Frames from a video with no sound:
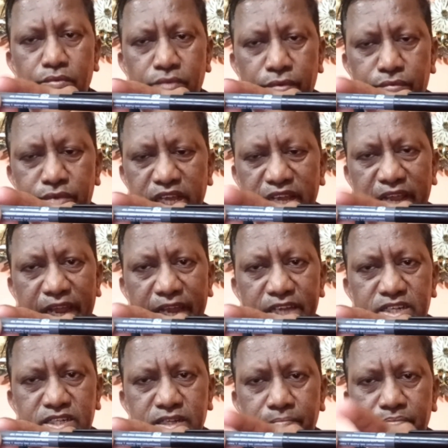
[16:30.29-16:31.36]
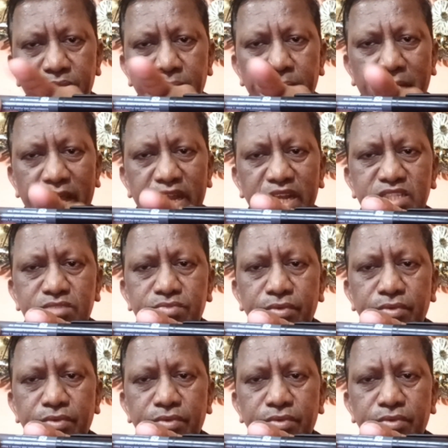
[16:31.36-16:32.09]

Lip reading: 58 minus